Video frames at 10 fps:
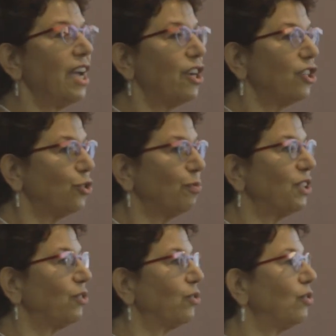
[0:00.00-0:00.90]
urged
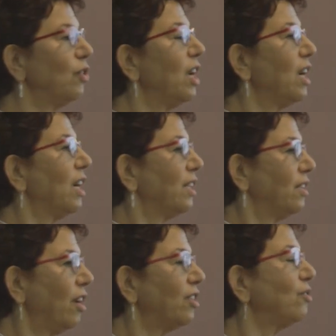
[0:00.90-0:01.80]
me to
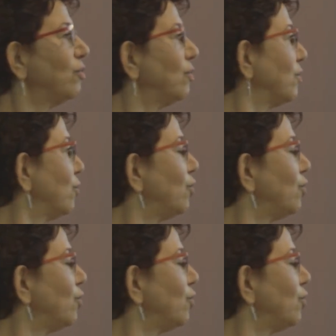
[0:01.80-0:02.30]
not to